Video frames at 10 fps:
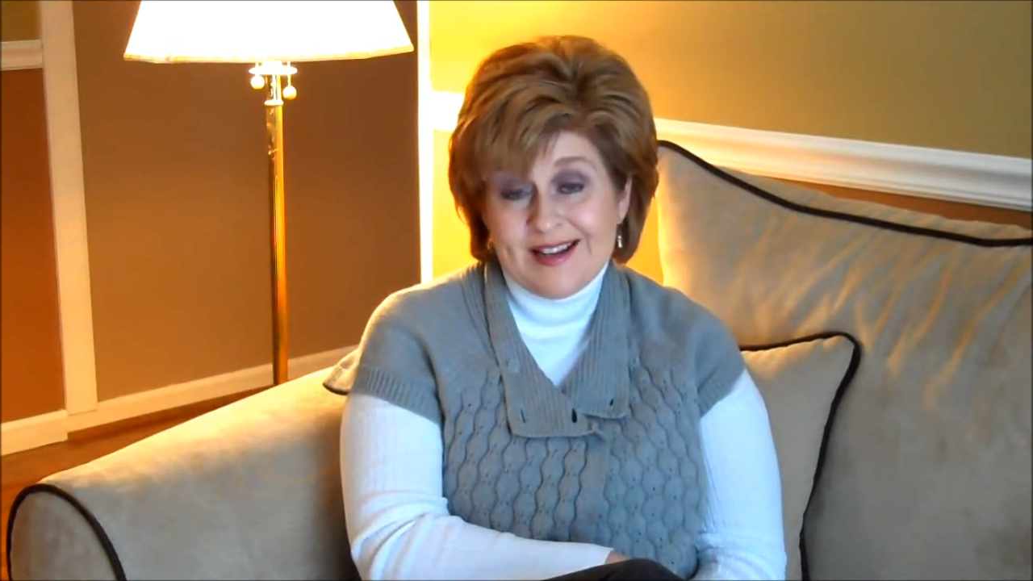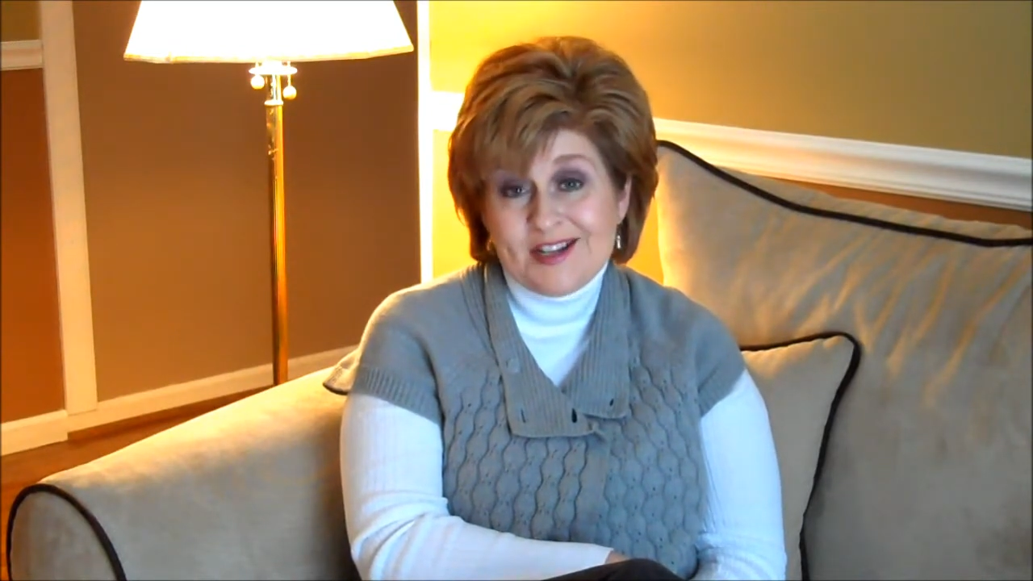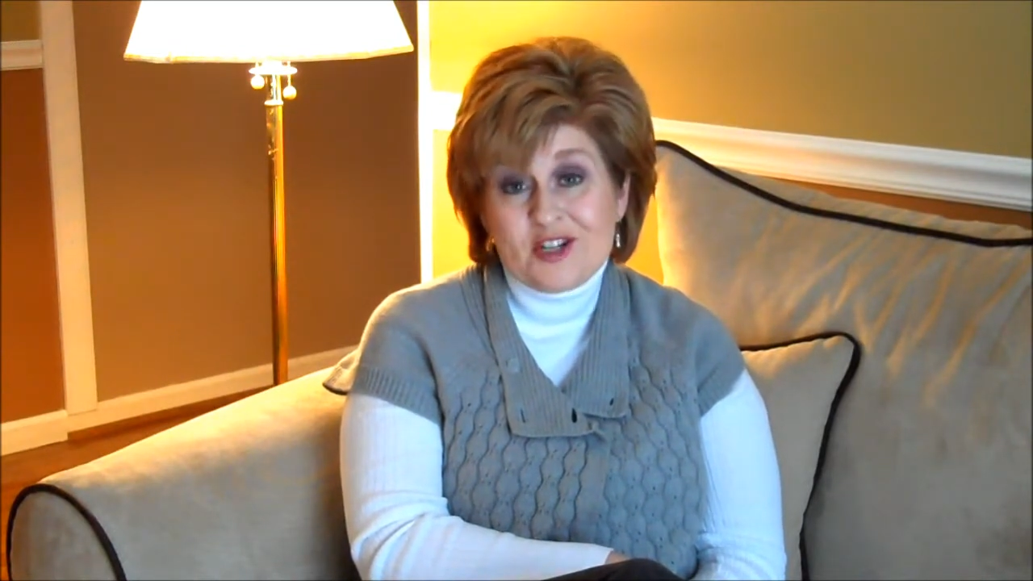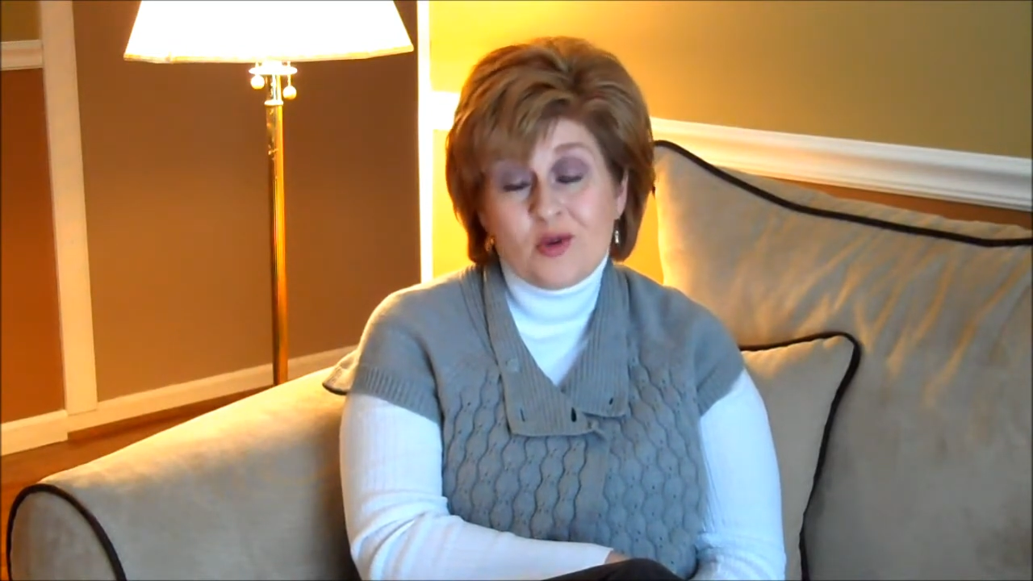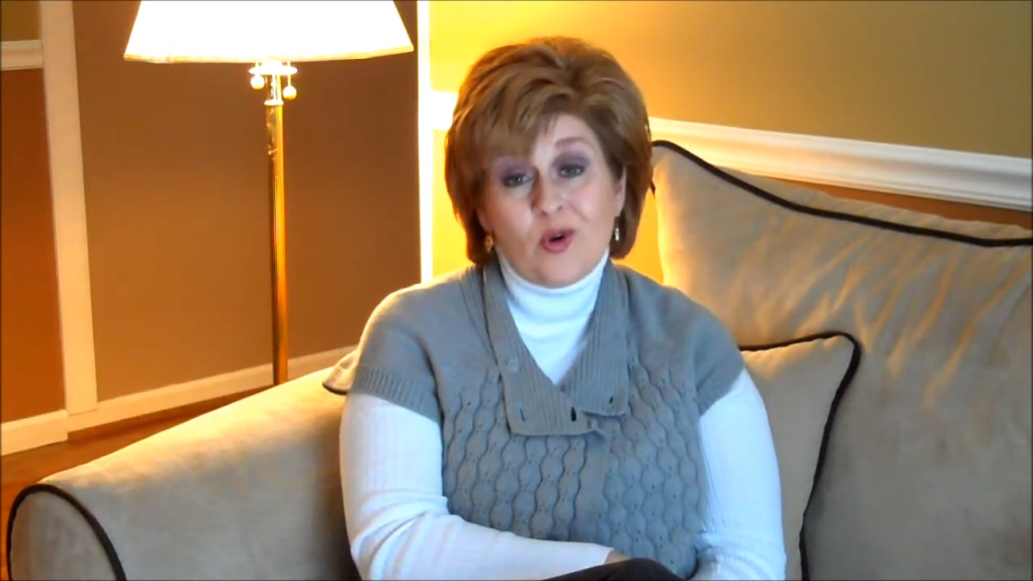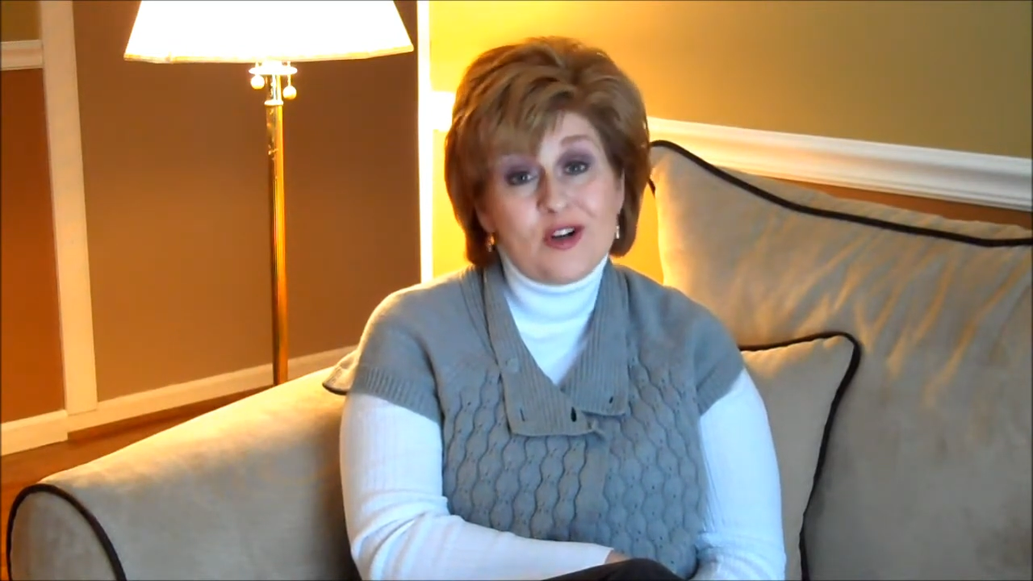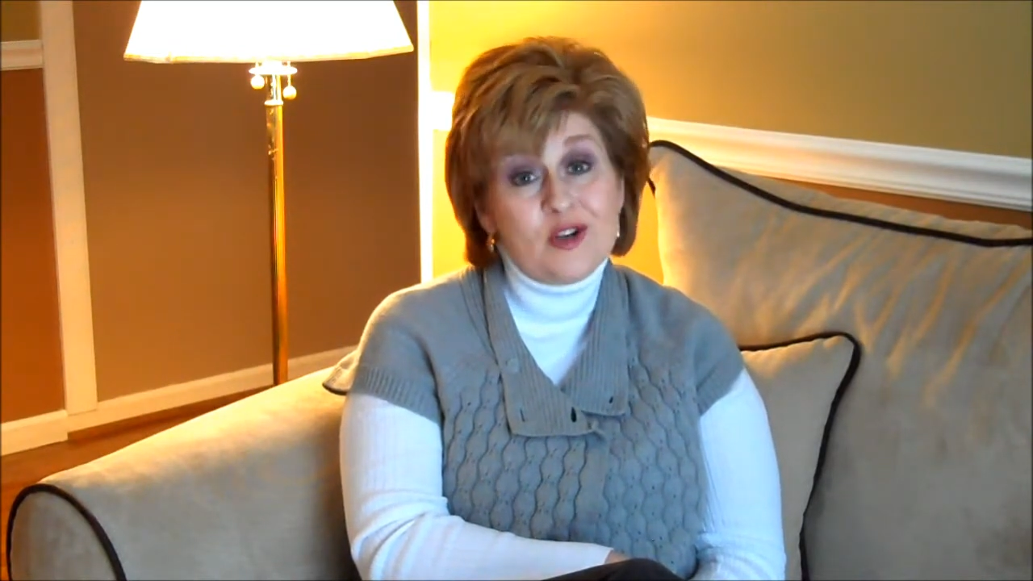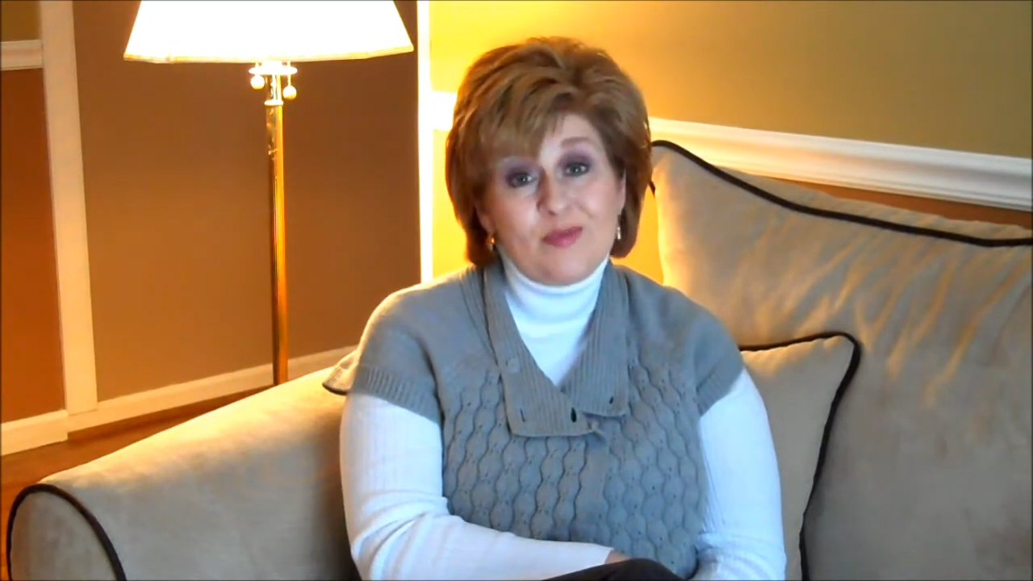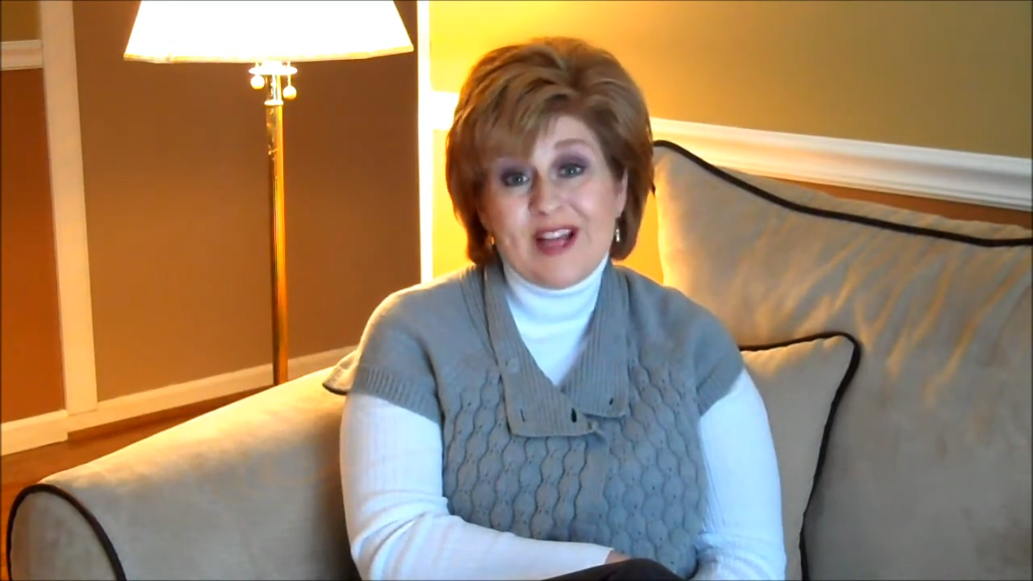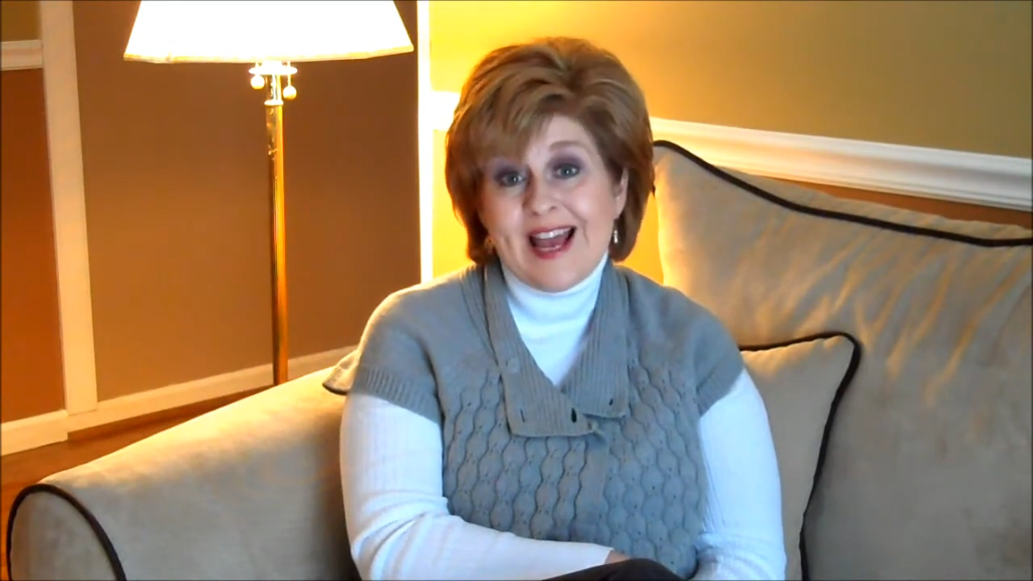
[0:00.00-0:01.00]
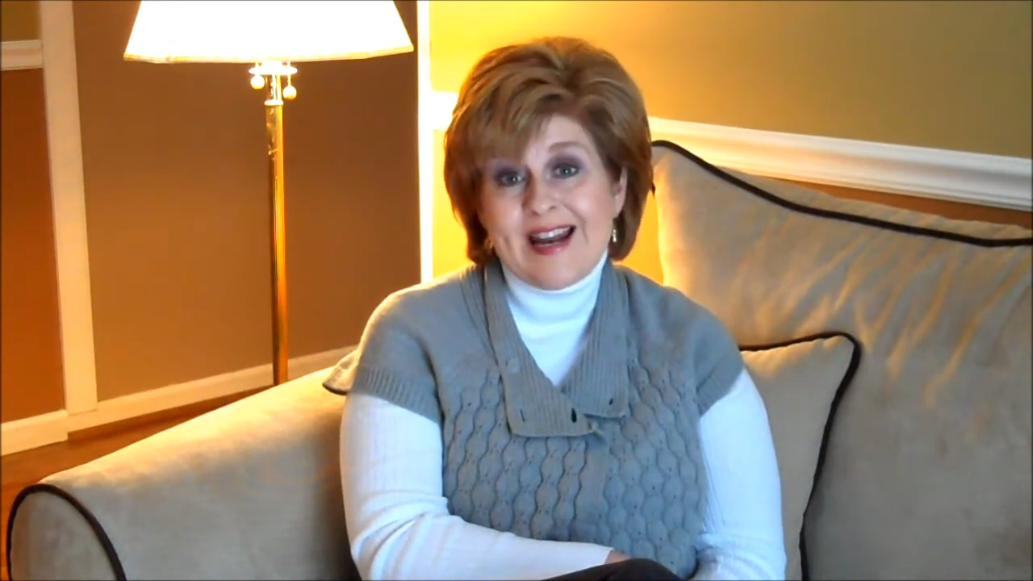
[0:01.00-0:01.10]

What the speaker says: She worked her plan